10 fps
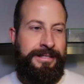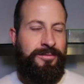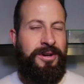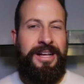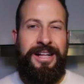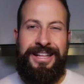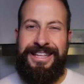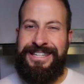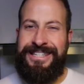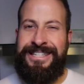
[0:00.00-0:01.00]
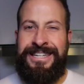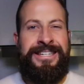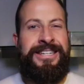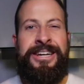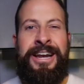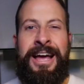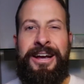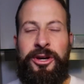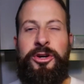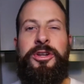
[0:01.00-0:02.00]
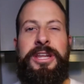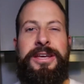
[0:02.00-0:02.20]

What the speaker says: well, it didn't turn out good.